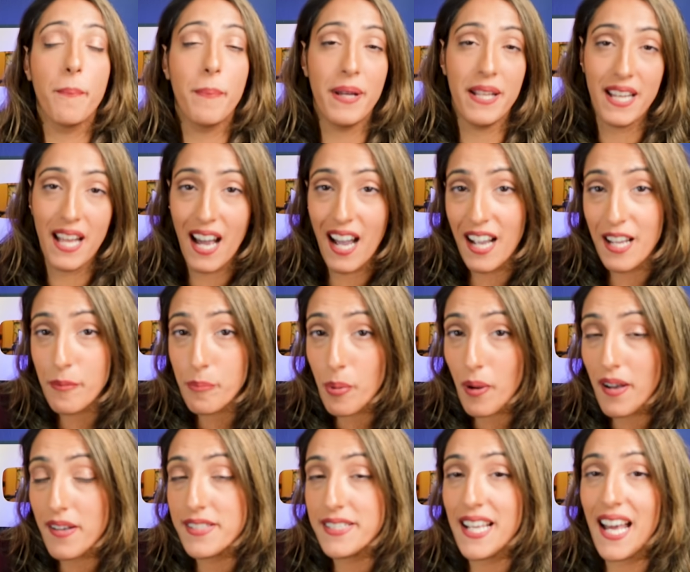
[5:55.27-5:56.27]
benign
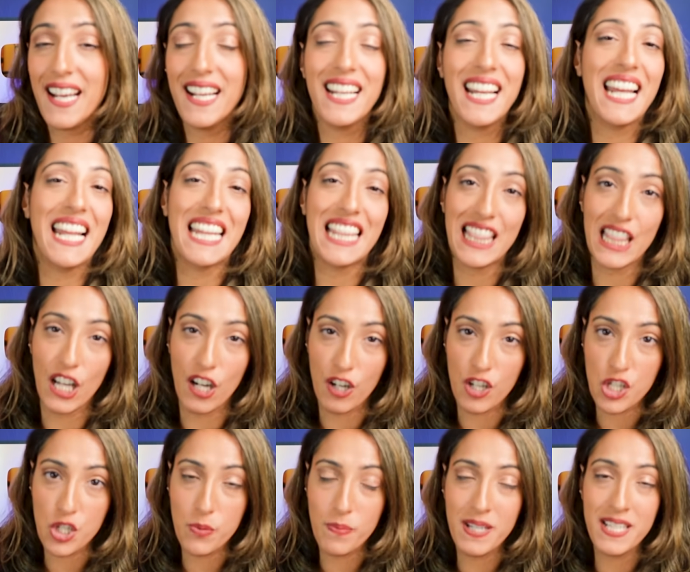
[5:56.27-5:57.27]
prostatic
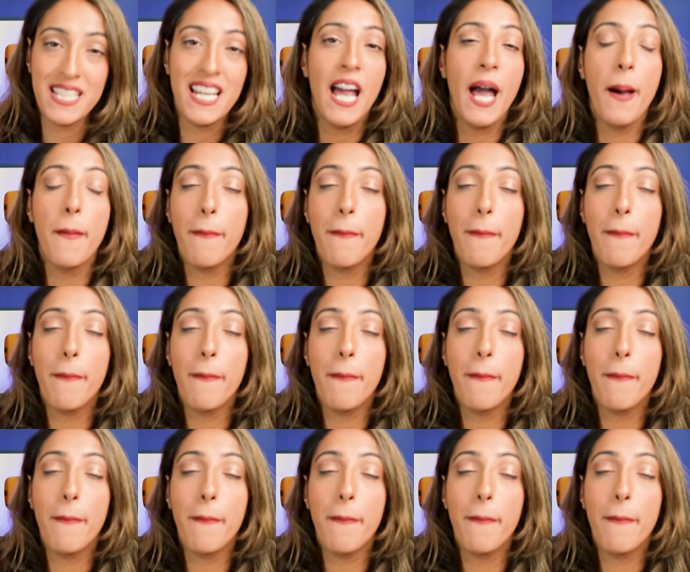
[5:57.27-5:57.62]
enlargement